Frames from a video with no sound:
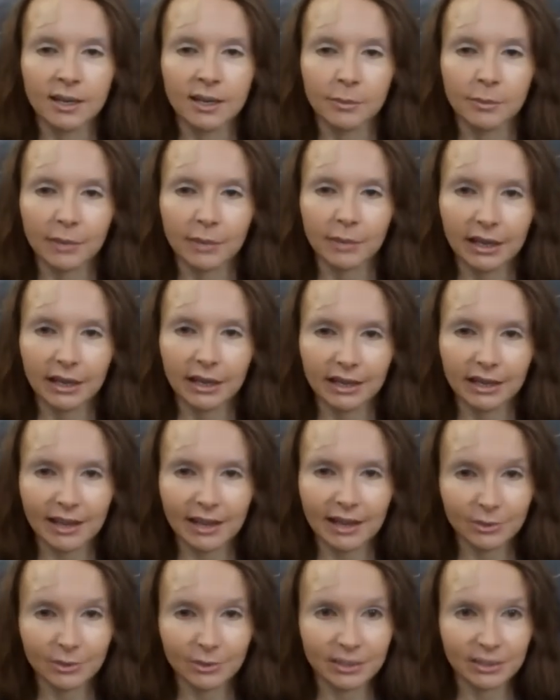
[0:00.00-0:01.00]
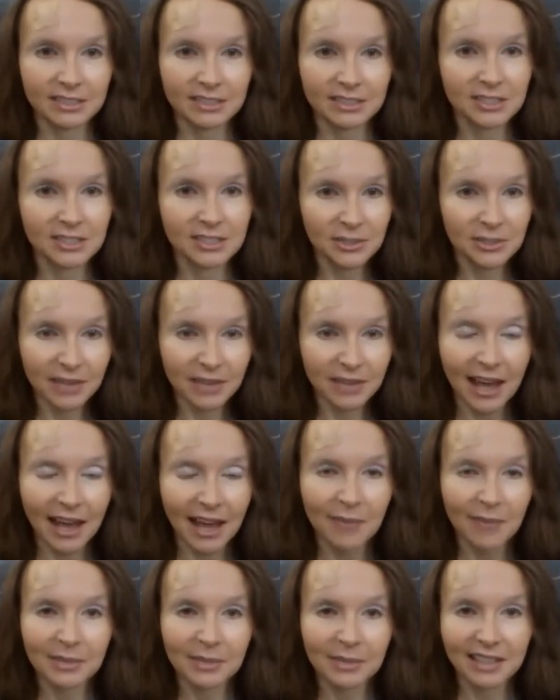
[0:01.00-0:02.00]
but I don't need to do
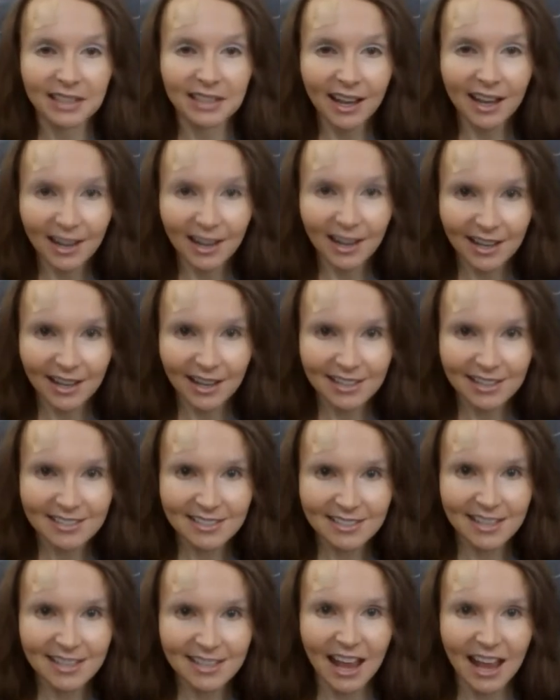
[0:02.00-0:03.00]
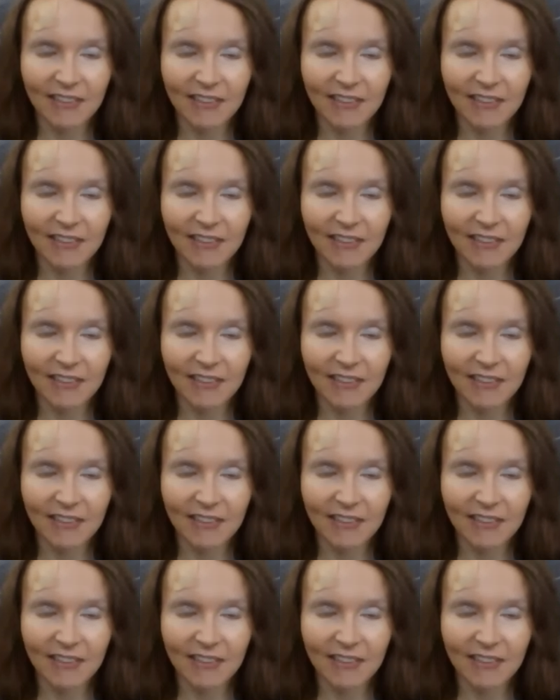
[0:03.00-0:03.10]
that because